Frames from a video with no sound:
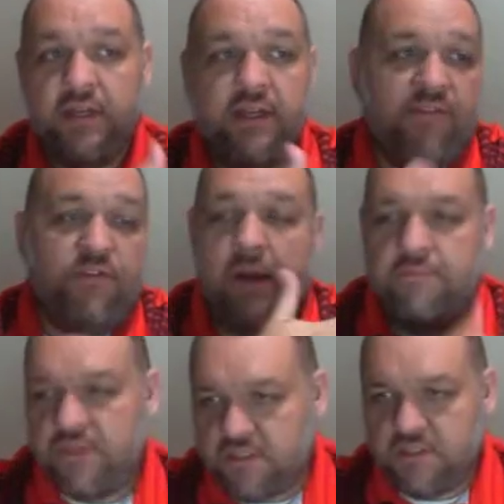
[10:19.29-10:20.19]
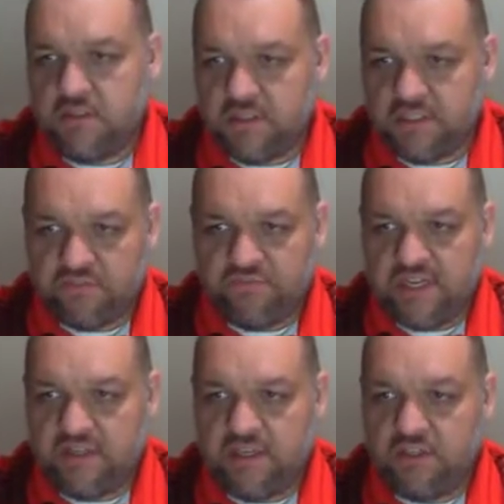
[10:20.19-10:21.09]
If you have this
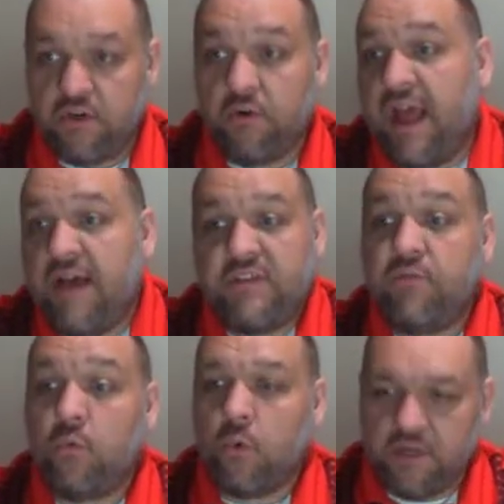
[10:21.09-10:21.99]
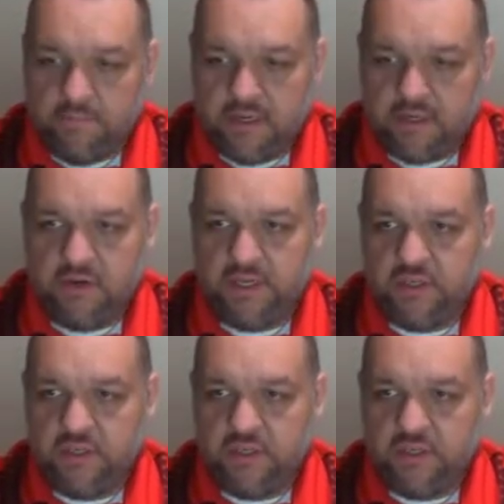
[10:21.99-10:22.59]
feat, then you don't have to even worry about it, right?